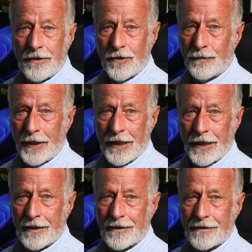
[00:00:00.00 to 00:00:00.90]
too
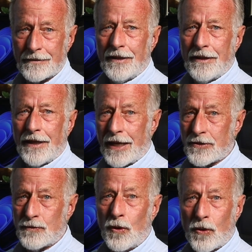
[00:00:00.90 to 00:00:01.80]
many.
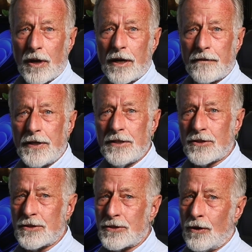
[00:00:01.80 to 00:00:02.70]
As more RVs
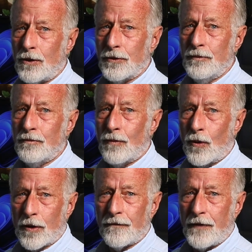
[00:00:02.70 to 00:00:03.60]
are sold,
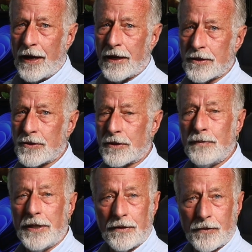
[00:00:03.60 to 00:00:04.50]
more fires are
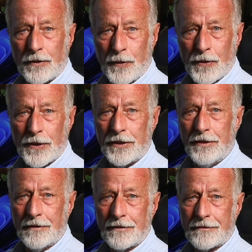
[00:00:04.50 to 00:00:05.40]
being reported.
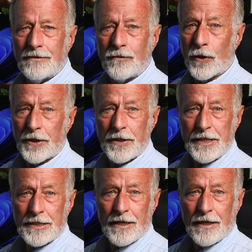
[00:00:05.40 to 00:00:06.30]
Where do they
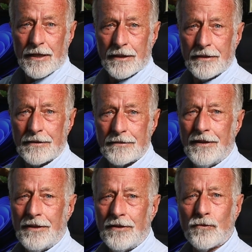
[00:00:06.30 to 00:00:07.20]
start?
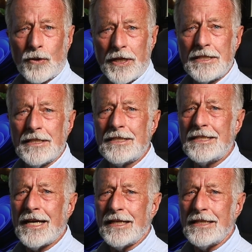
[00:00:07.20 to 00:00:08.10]
Recent
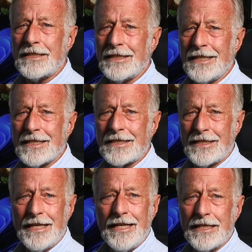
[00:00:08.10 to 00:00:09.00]
studies list
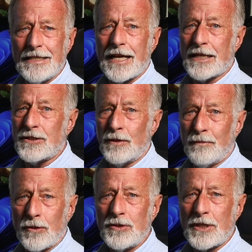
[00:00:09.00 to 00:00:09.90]
these as the
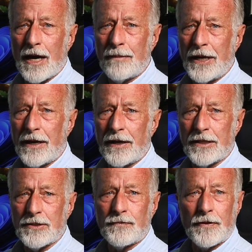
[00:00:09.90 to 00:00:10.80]
most common
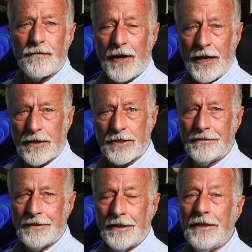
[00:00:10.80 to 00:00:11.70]
areas for fires.
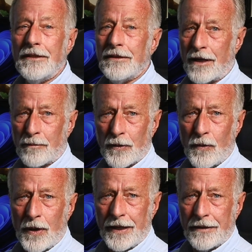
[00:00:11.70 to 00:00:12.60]
Number
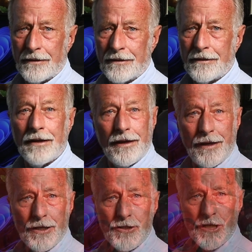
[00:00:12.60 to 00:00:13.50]
1,
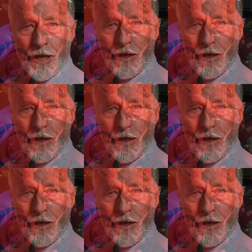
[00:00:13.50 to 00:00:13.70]
engine